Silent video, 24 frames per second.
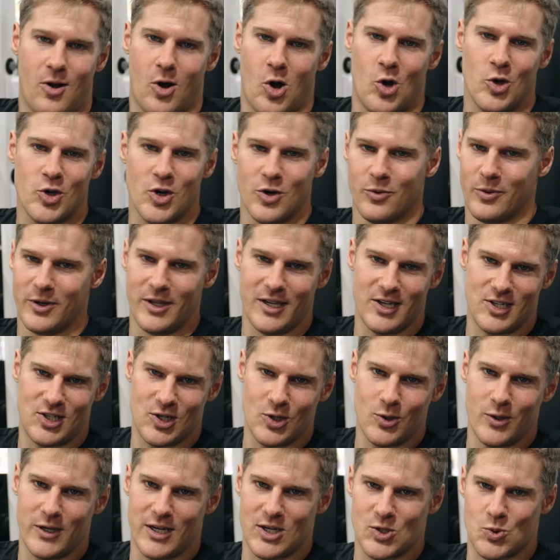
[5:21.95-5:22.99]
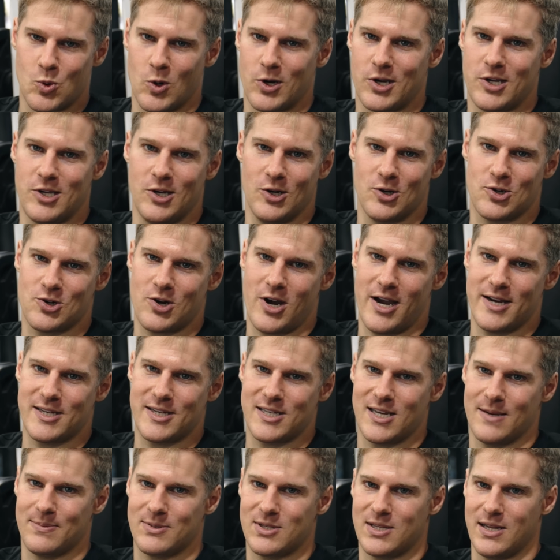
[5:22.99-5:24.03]
all you're really doing is working your
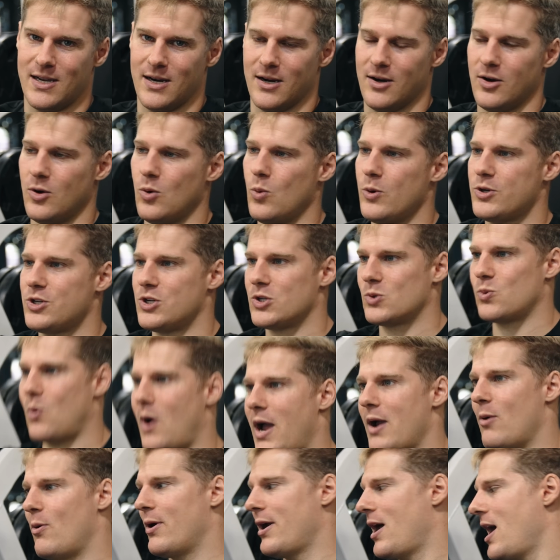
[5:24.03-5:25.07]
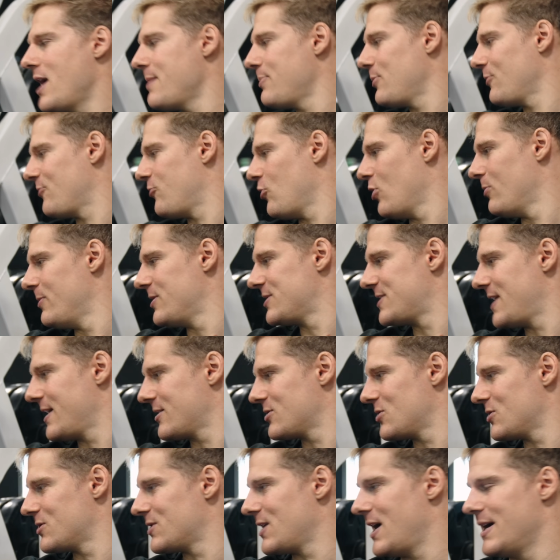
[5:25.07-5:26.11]
triceps there, which is why when I perform this
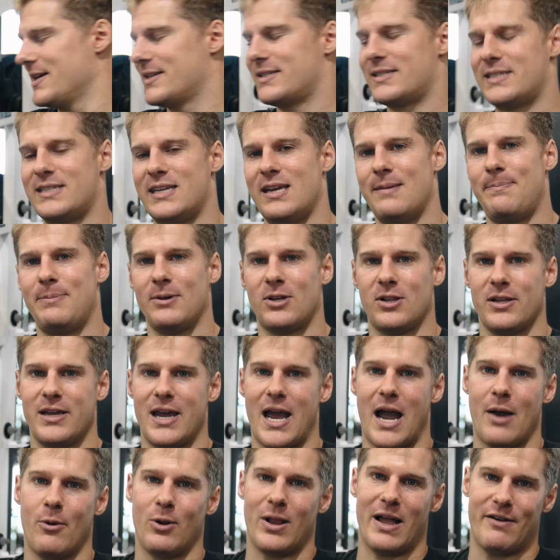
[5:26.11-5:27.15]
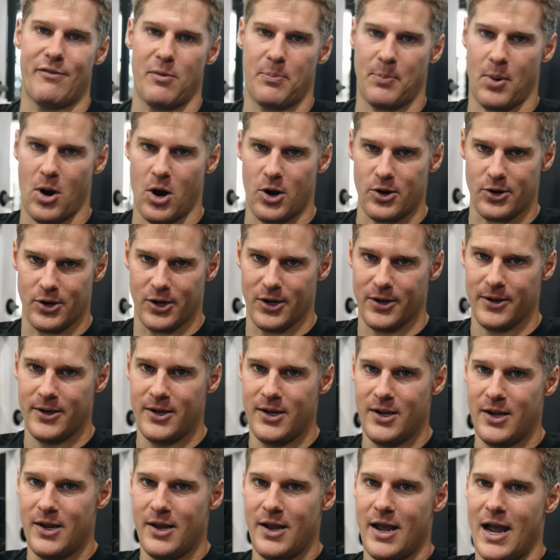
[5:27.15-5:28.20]
exercise, typically I will have a partner.
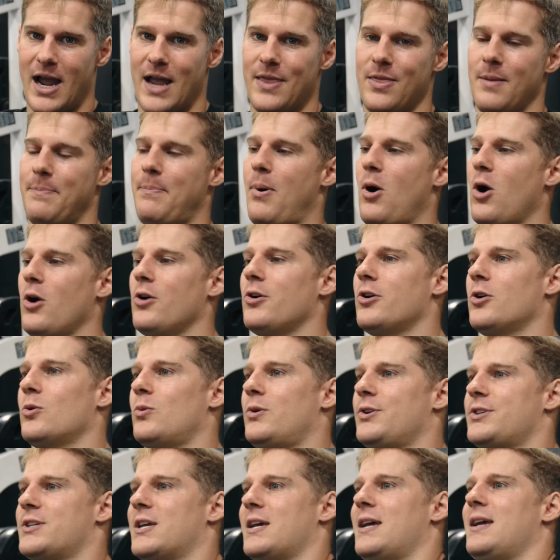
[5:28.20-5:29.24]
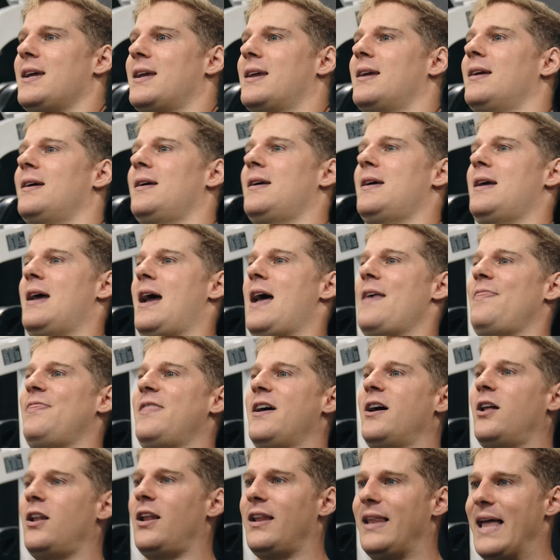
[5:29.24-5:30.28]
And the partner will take, and
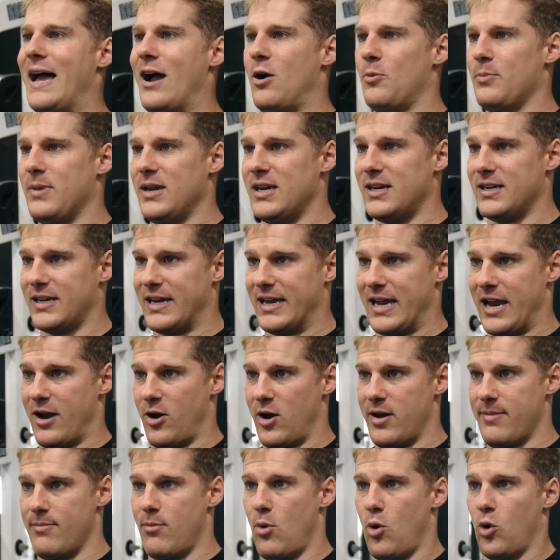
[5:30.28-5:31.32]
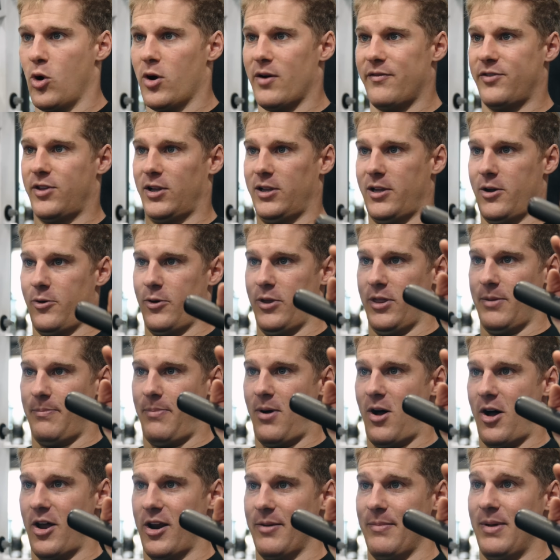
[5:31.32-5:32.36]
they'll allow me to carry more of the load in the
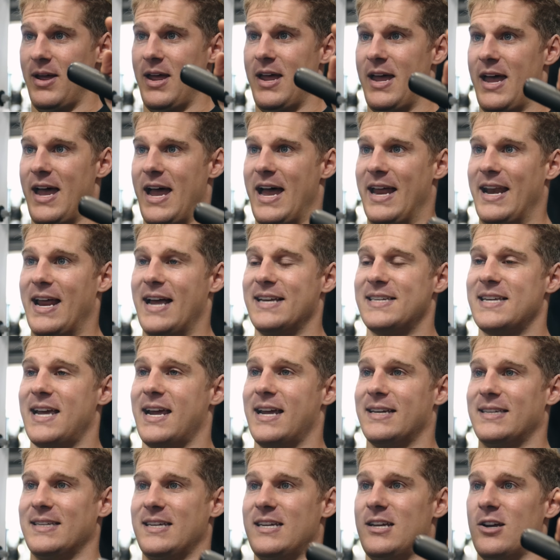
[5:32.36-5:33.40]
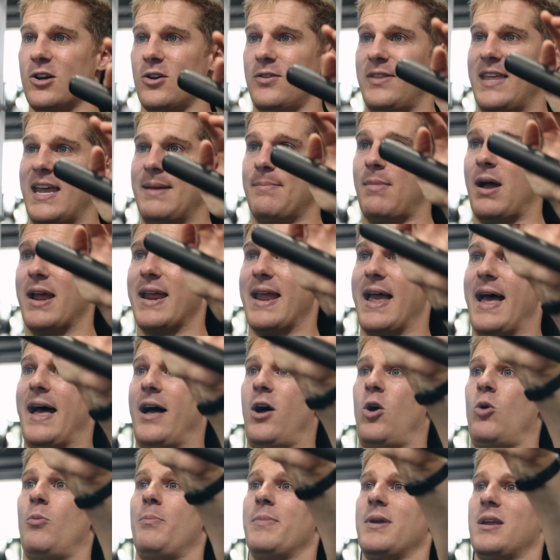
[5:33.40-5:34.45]
bottom. And as I get to here, they might
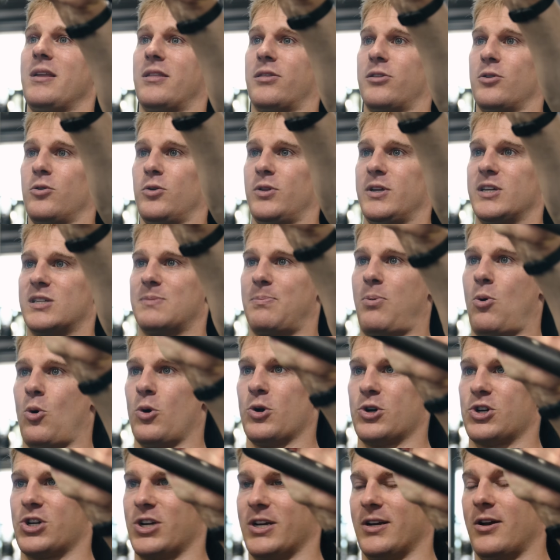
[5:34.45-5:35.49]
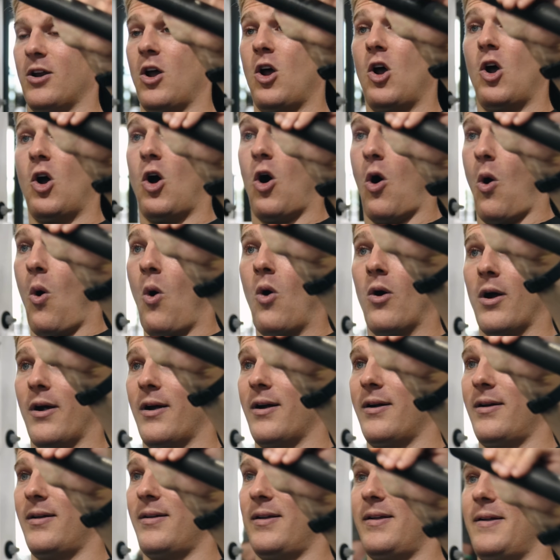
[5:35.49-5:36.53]
help me through this portion.
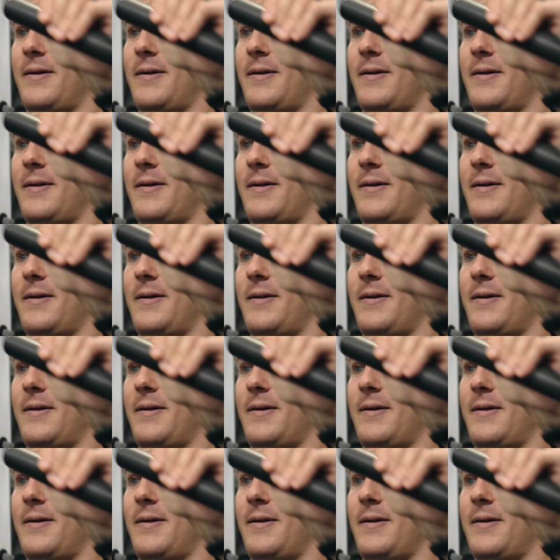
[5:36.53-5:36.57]
Or